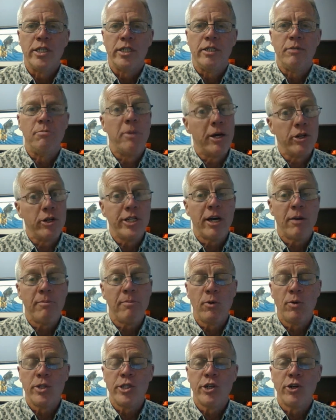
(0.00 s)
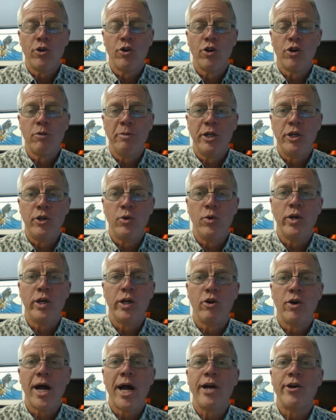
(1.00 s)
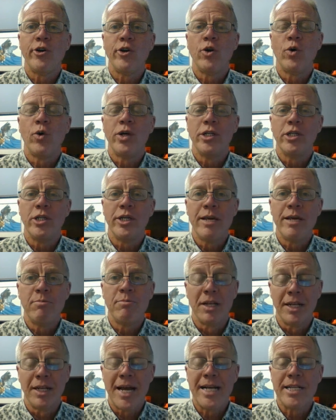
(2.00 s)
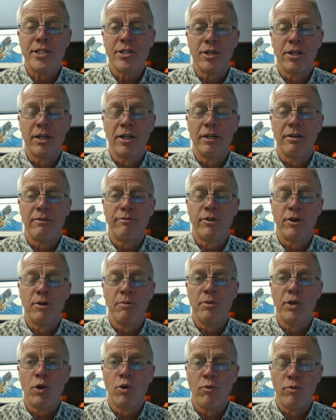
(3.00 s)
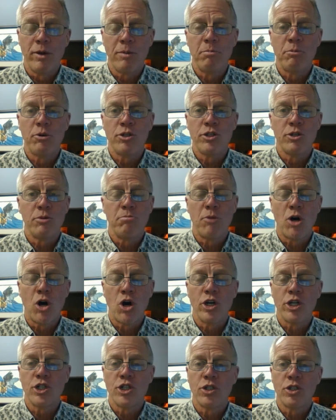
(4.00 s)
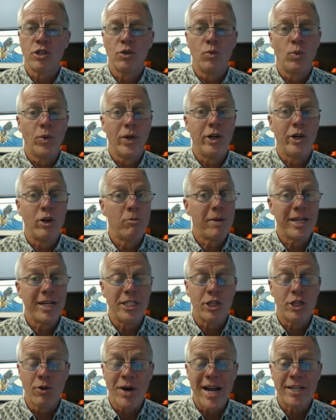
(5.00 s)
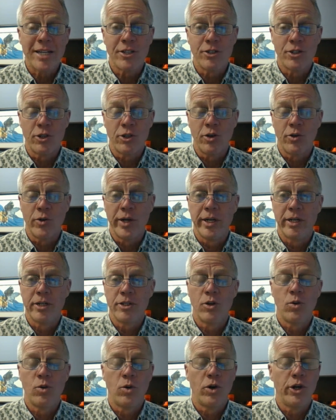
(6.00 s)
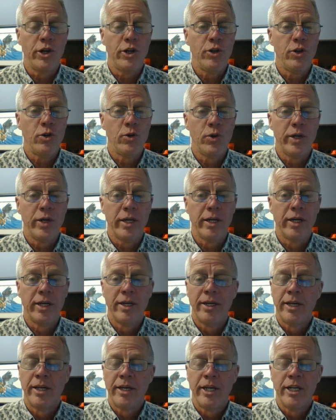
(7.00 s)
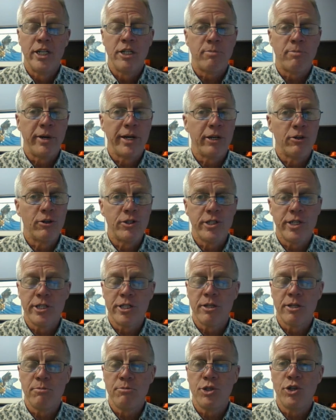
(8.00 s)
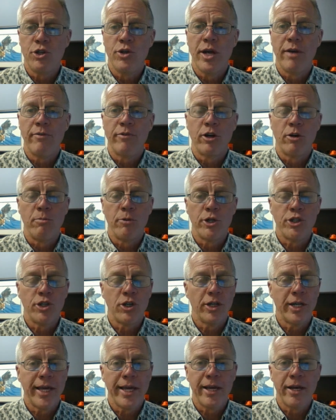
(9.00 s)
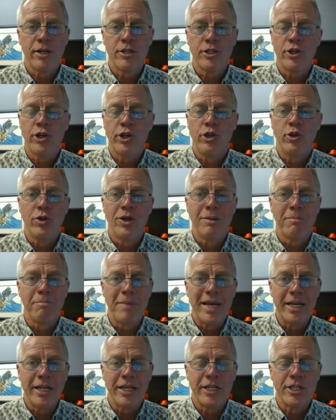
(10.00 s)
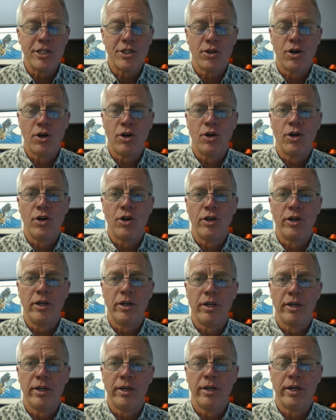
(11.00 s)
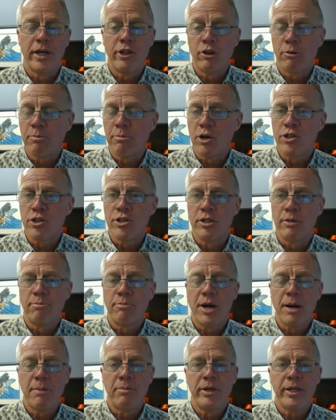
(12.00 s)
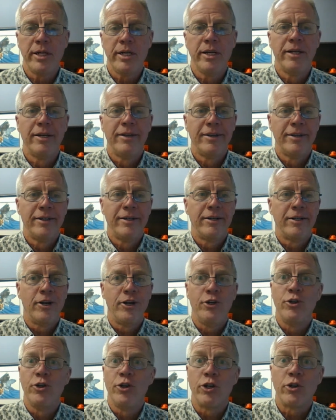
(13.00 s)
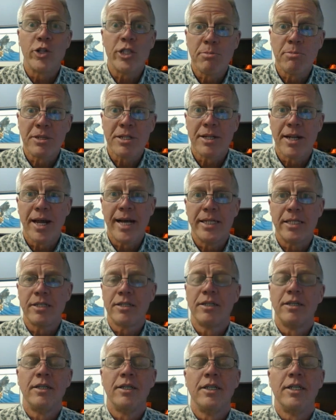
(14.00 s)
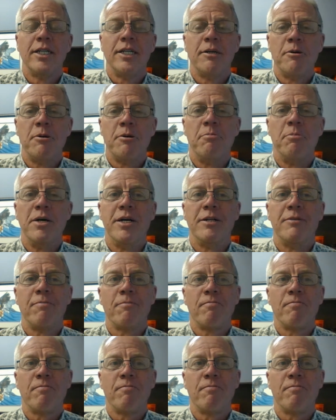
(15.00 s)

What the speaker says: better tell me what you're going to be doing or how you're going to keep the lights on from November to March when nobody's grass is growing. So are you doing sprinkler systems? Do you have commercial accounts? Are you doing maintenance on other parts of the property? Are you doing Christmas lights? But